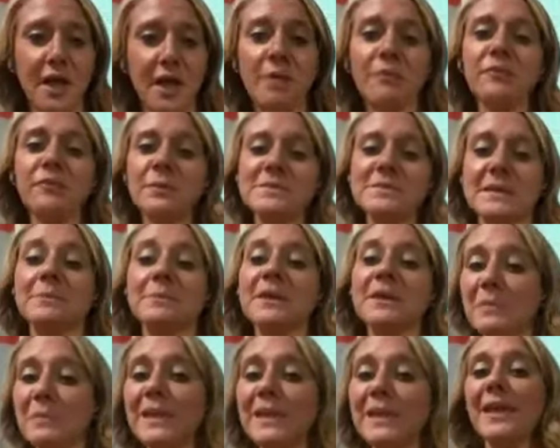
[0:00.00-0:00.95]
come from
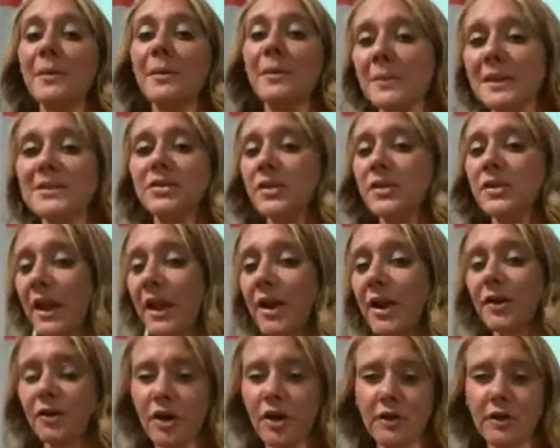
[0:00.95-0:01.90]
somebody making a mental
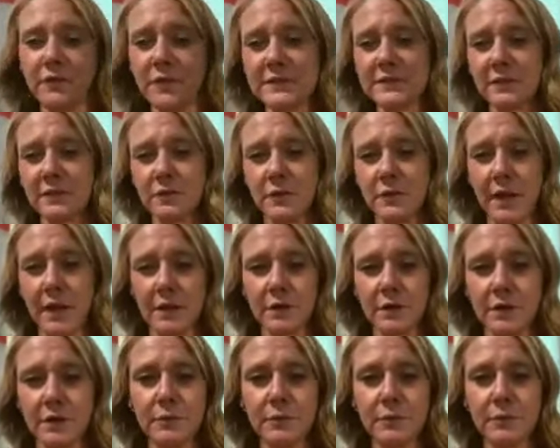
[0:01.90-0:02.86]
error, not a physical
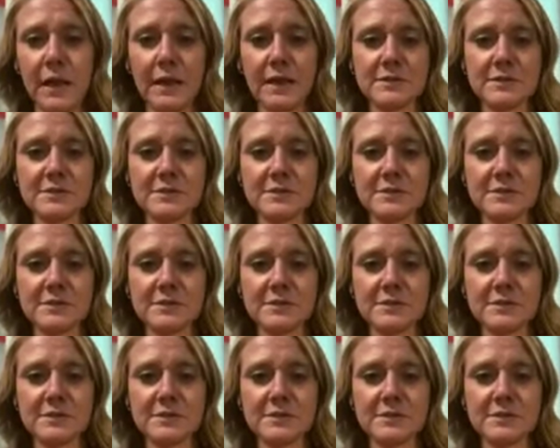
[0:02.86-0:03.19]
error, right?